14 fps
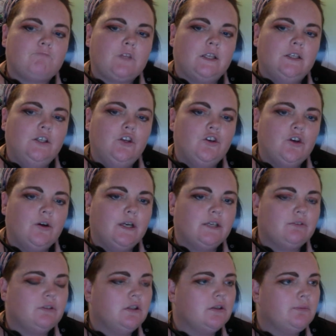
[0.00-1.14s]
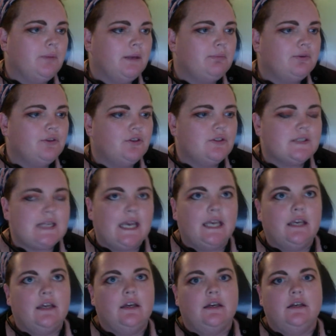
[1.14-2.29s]
know a lot of people use like
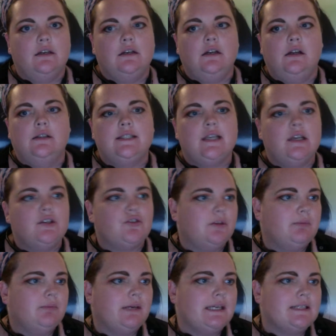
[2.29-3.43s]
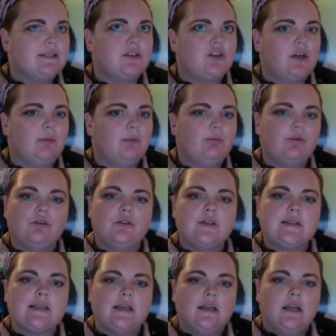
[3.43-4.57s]
tea tree based shampoos.